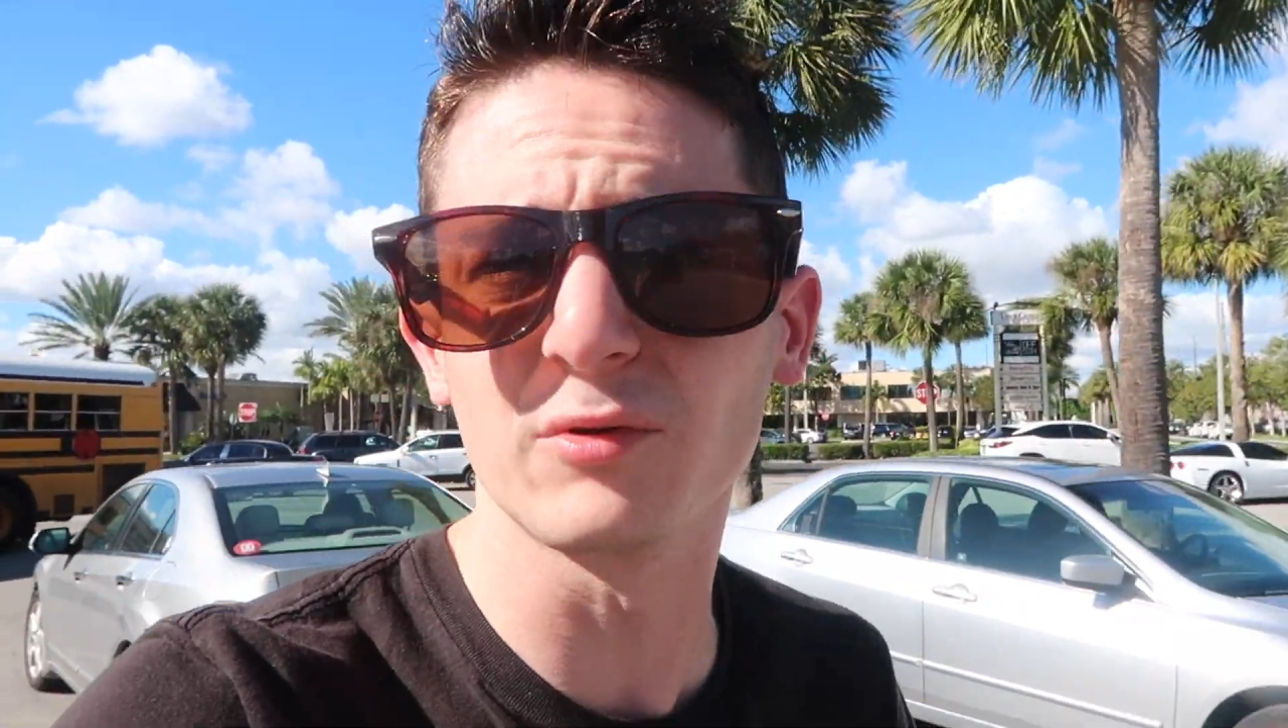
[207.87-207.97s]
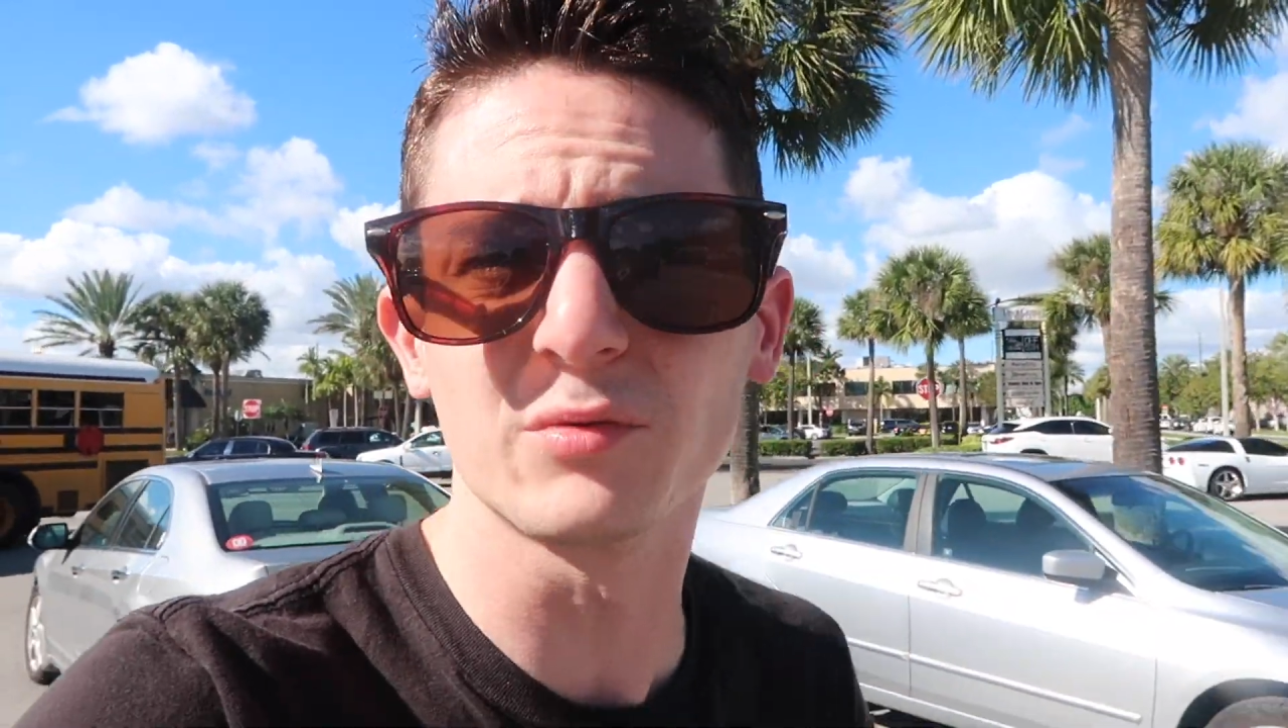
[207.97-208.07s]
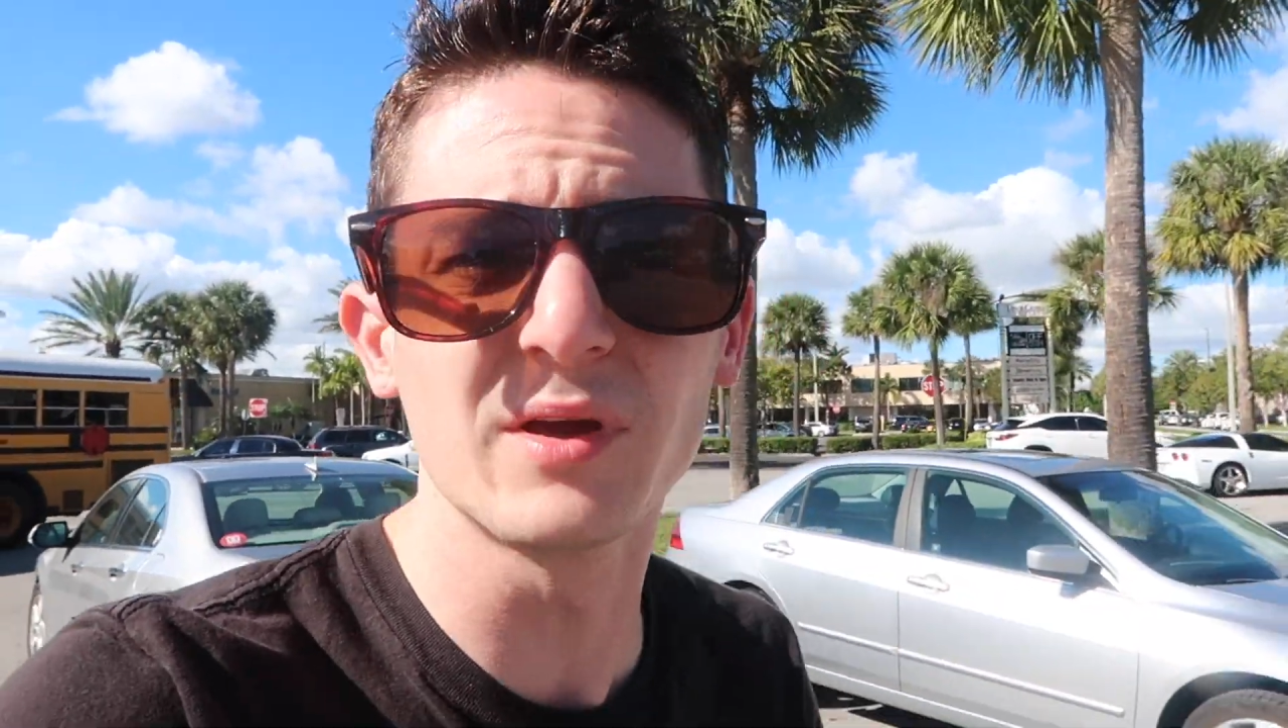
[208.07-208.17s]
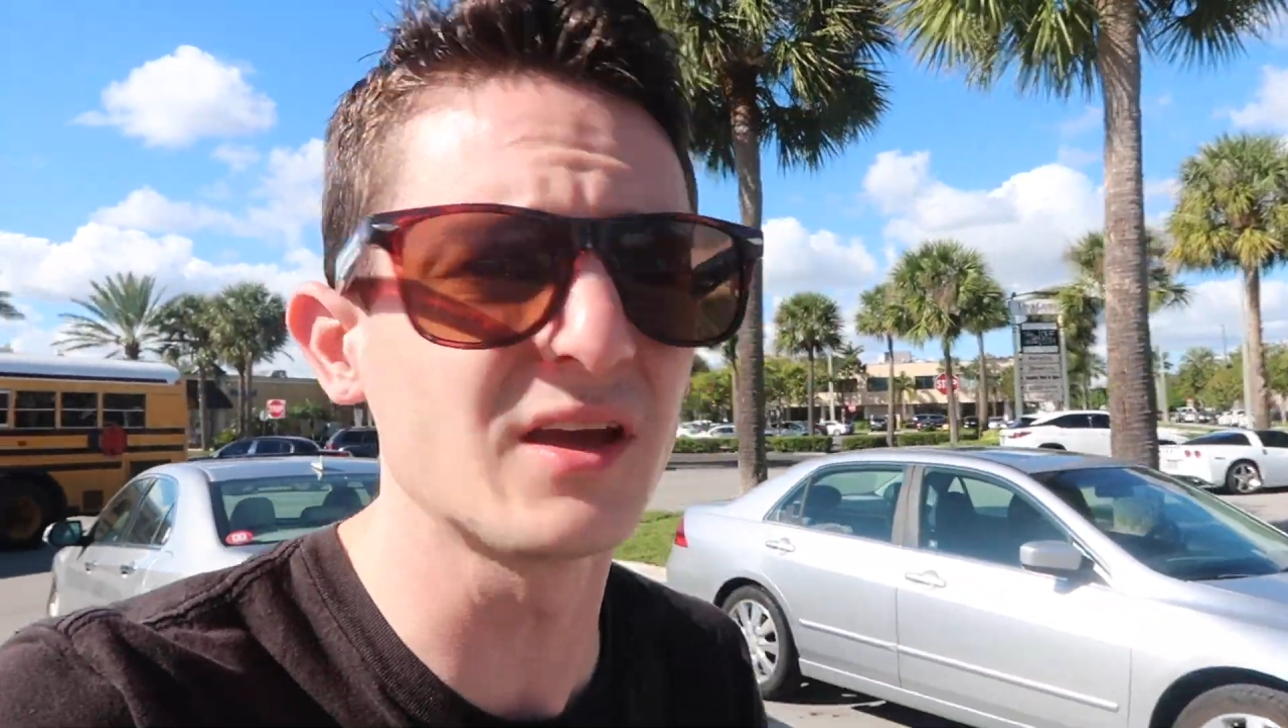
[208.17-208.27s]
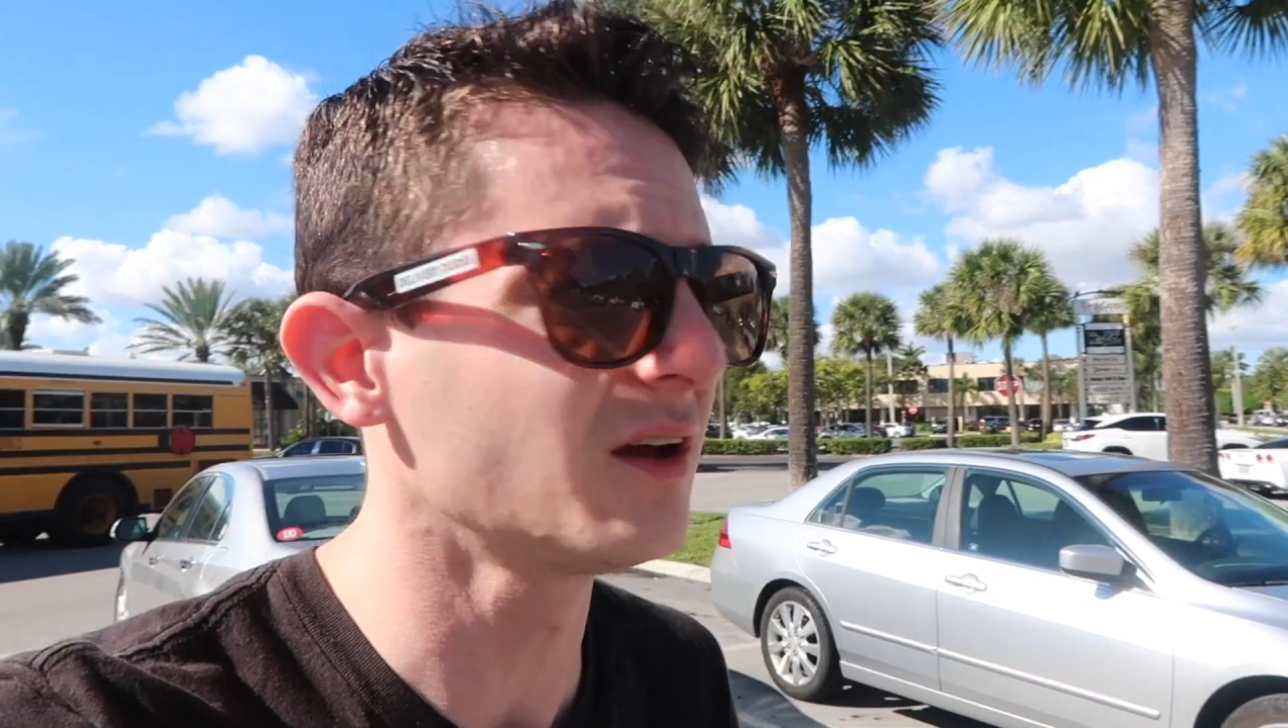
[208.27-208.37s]

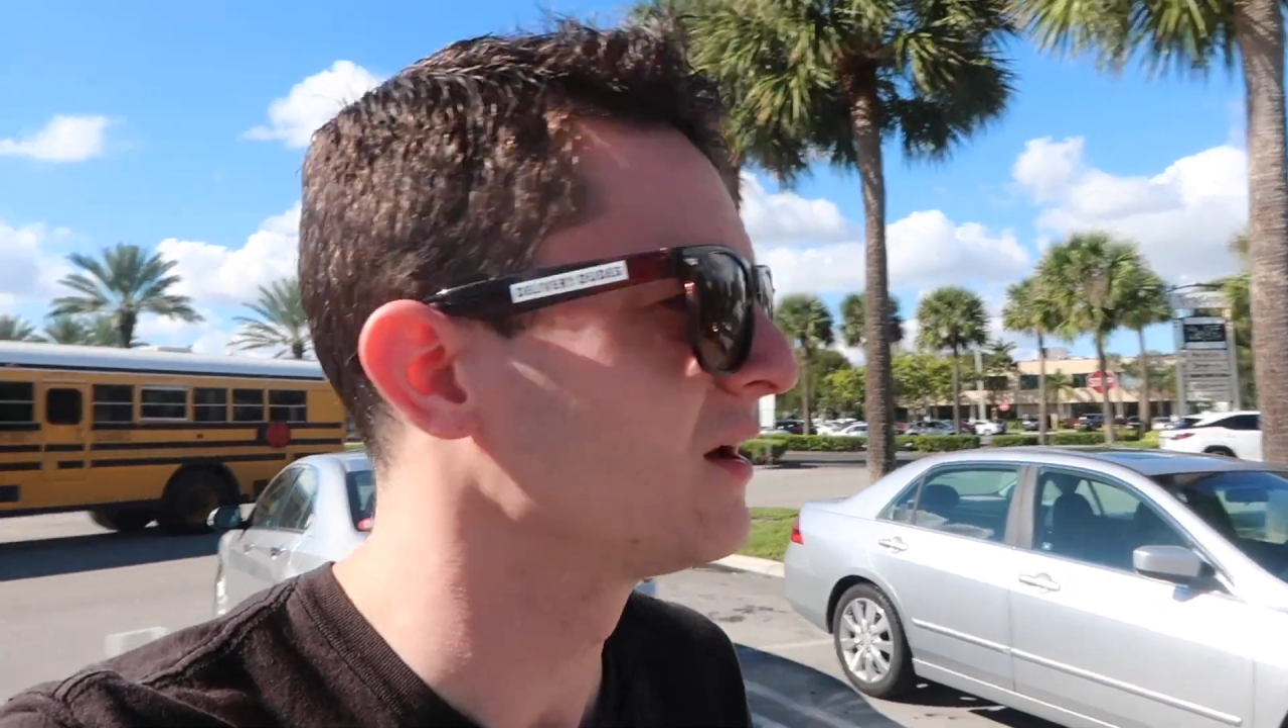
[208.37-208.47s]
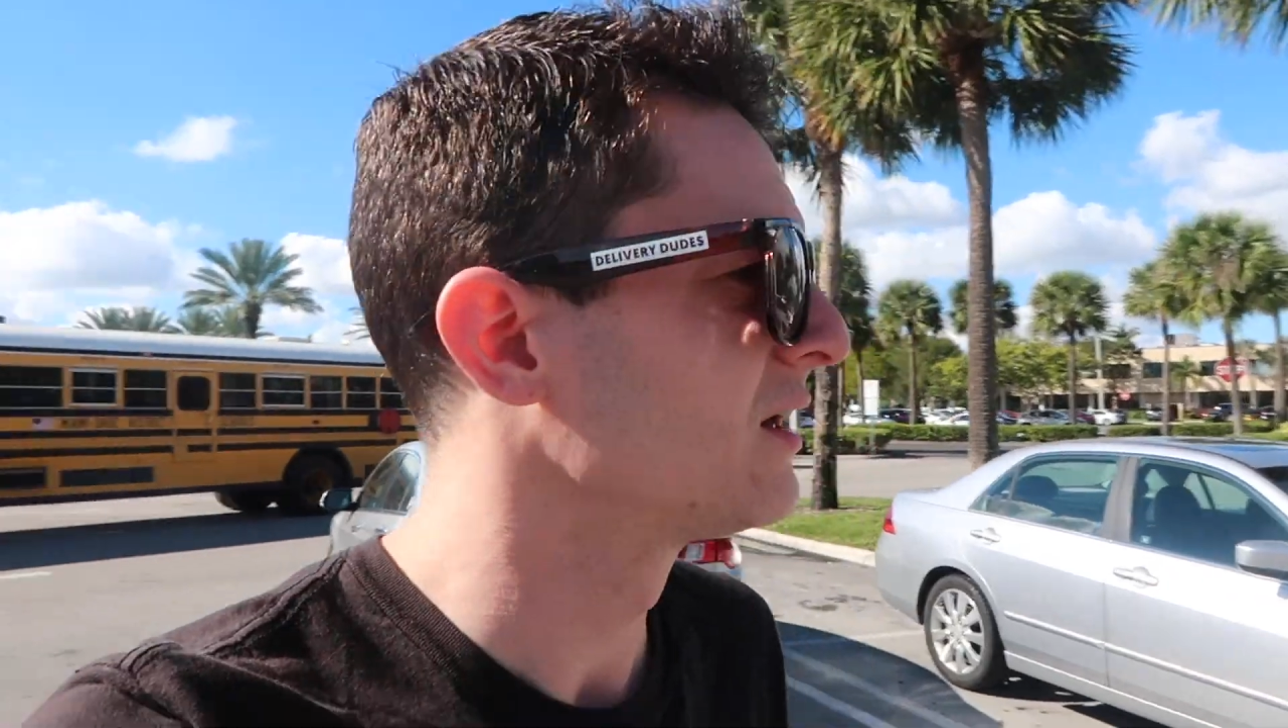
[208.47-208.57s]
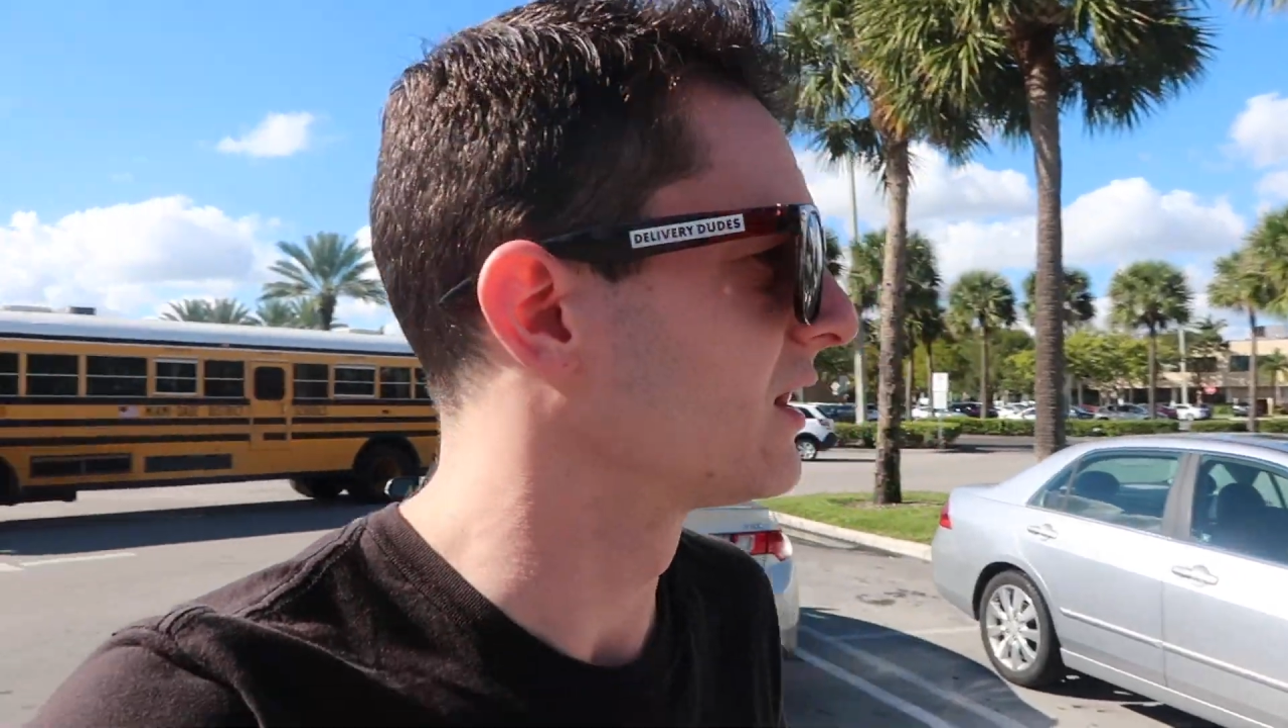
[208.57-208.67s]
with me.